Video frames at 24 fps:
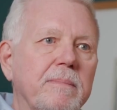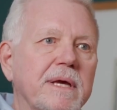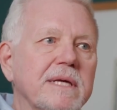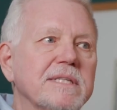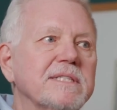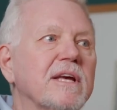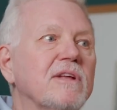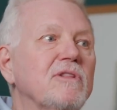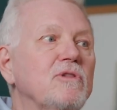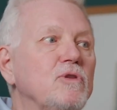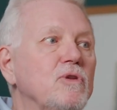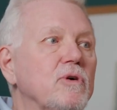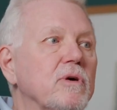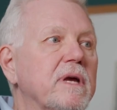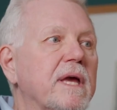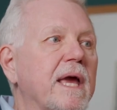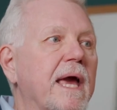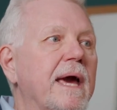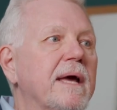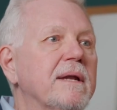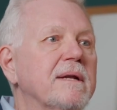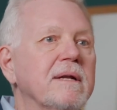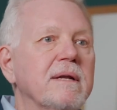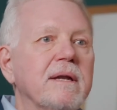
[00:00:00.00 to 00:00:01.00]
because I look
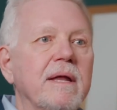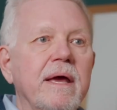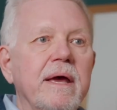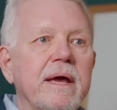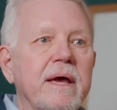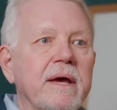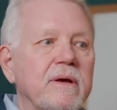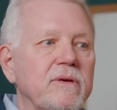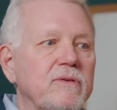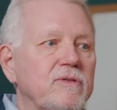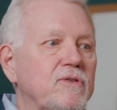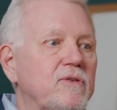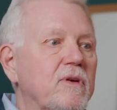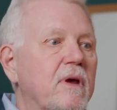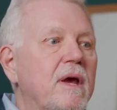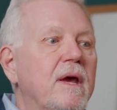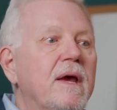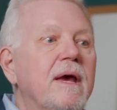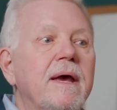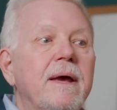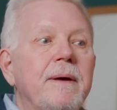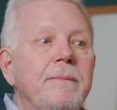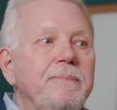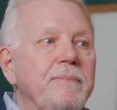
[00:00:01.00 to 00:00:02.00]
at it as
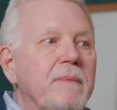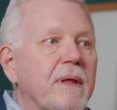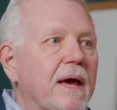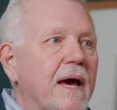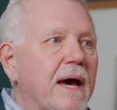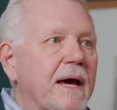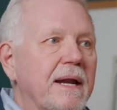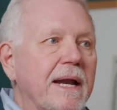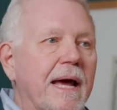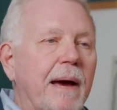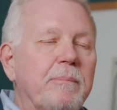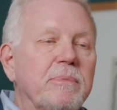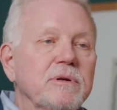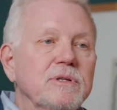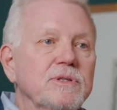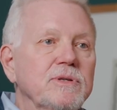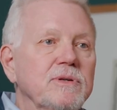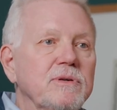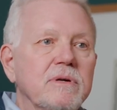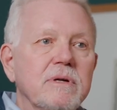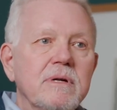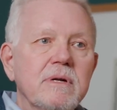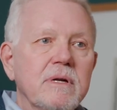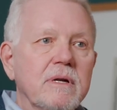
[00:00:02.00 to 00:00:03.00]
an
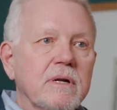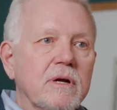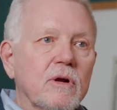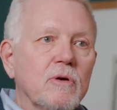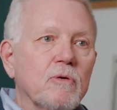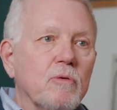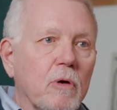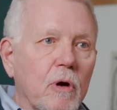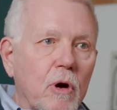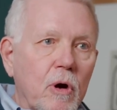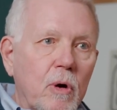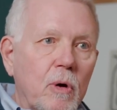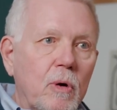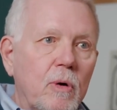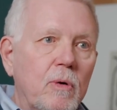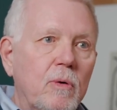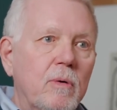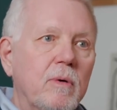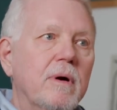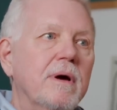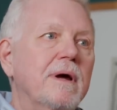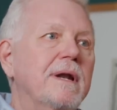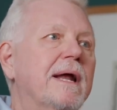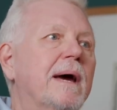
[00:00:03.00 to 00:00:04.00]
opportunity to
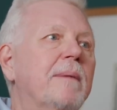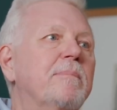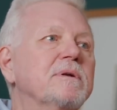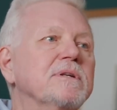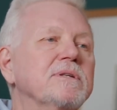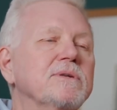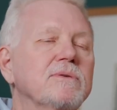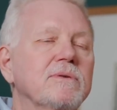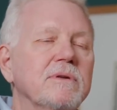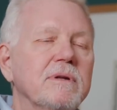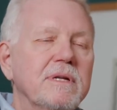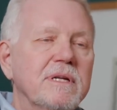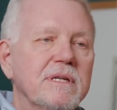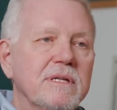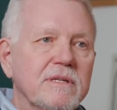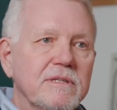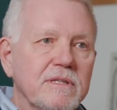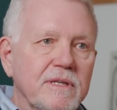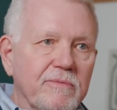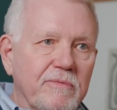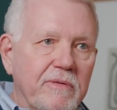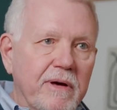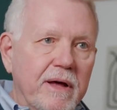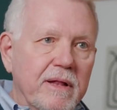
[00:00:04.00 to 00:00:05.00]
grow, an opportunity to
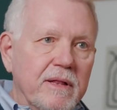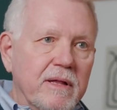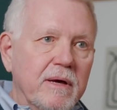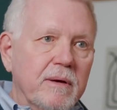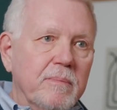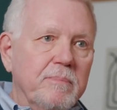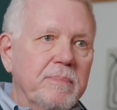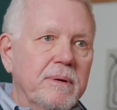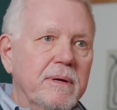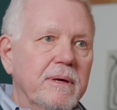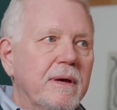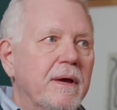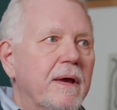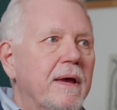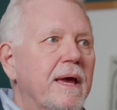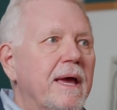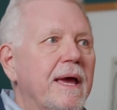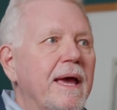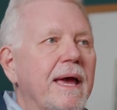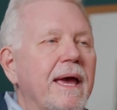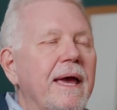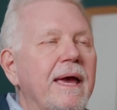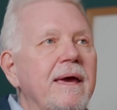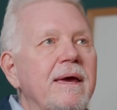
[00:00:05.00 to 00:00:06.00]
develop,
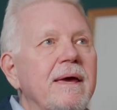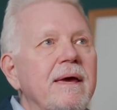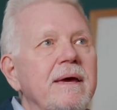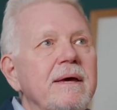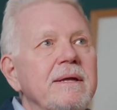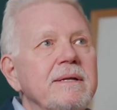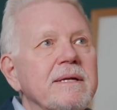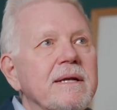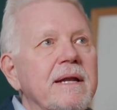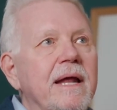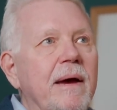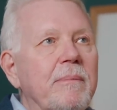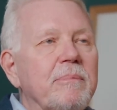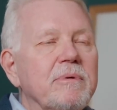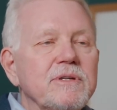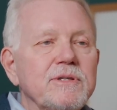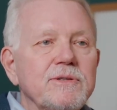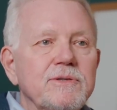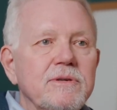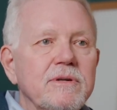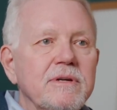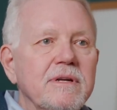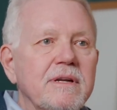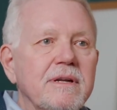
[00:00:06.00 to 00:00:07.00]
and an
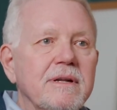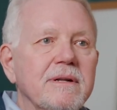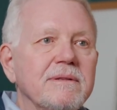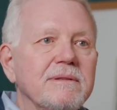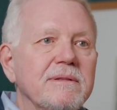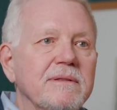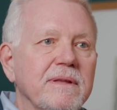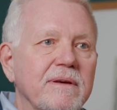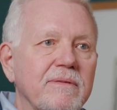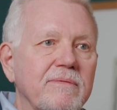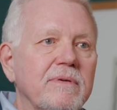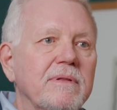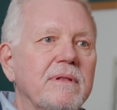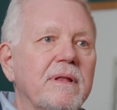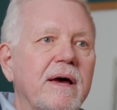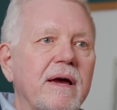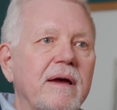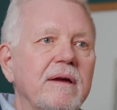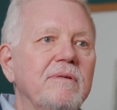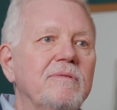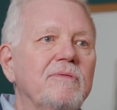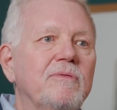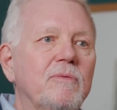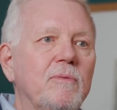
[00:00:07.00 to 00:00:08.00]
opportunity to live a
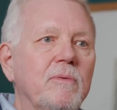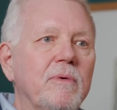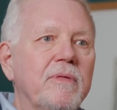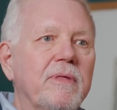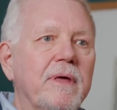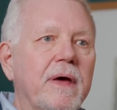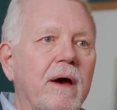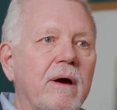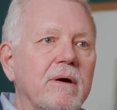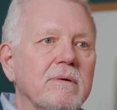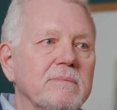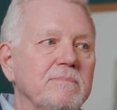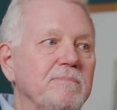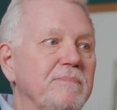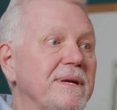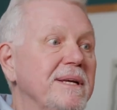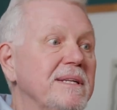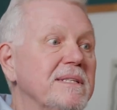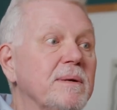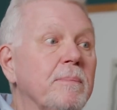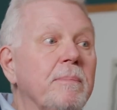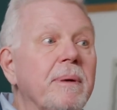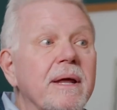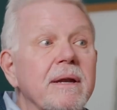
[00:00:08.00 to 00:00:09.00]
life without
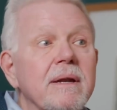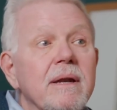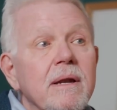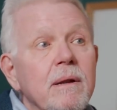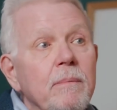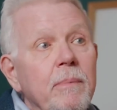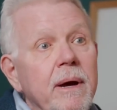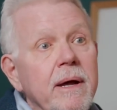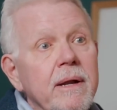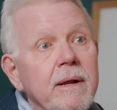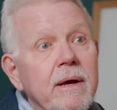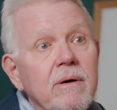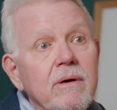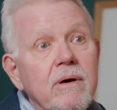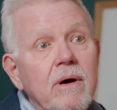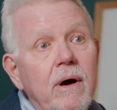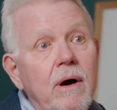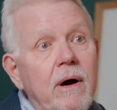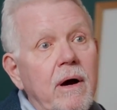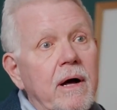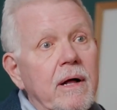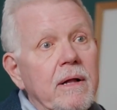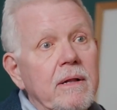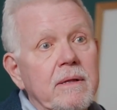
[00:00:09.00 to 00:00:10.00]
being dependent upon
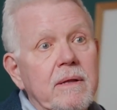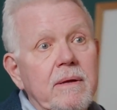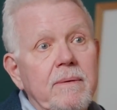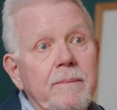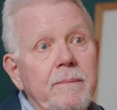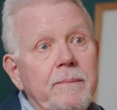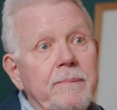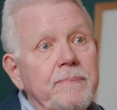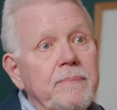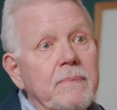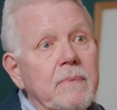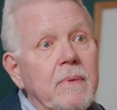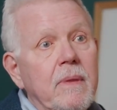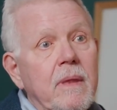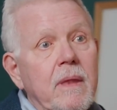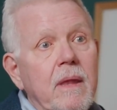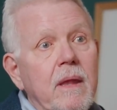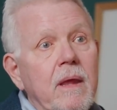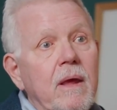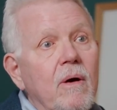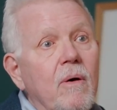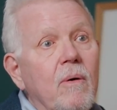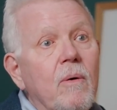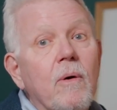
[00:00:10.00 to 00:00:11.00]
alcohol
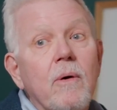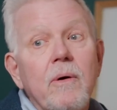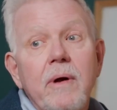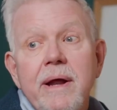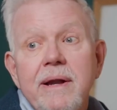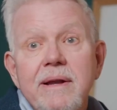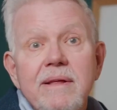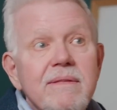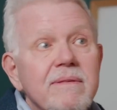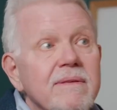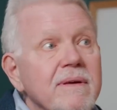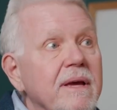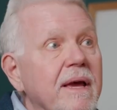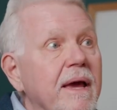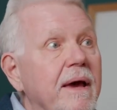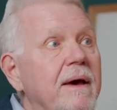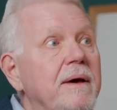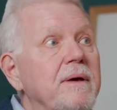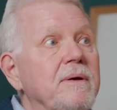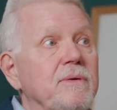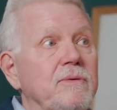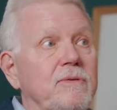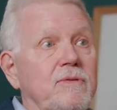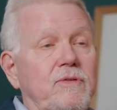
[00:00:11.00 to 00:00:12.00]
or anything
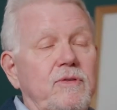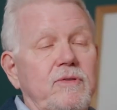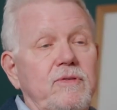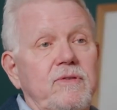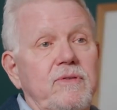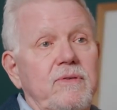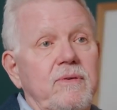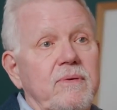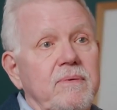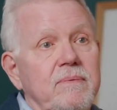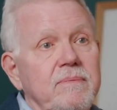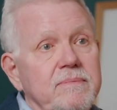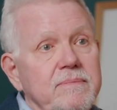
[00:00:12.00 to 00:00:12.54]
else.